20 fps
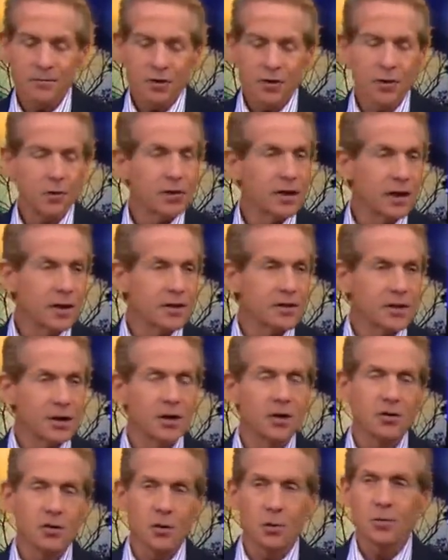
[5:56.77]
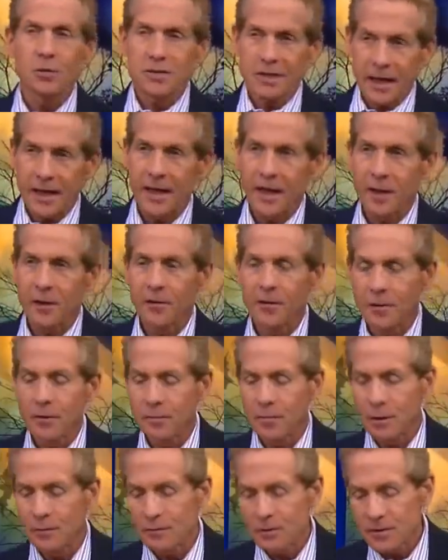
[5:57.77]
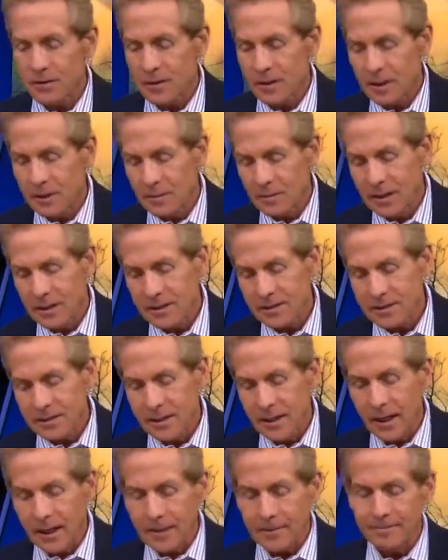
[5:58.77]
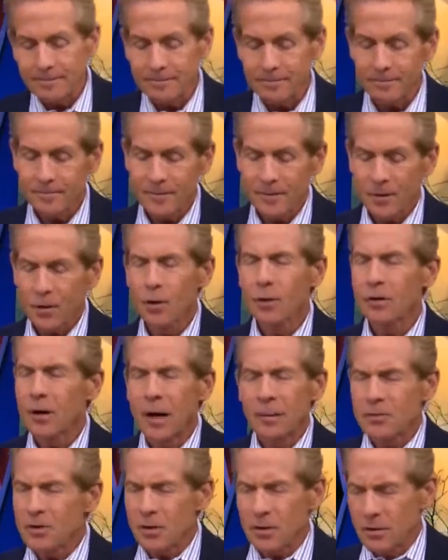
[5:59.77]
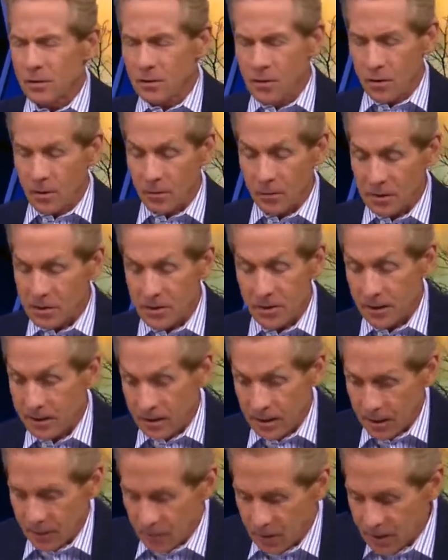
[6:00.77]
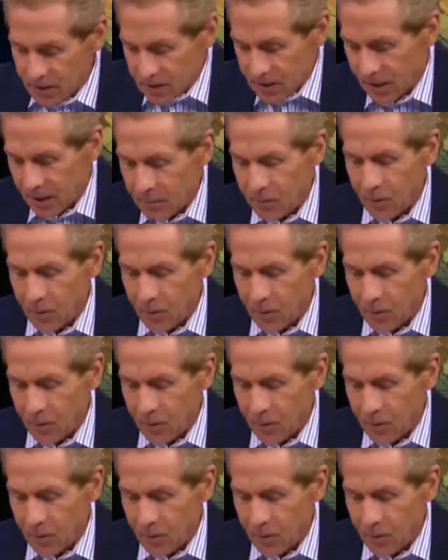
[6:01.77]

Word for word: from two days ago, so it was ahead of the Memphis game last night. What do you or, say? I'm sorry, the Long Beach State game last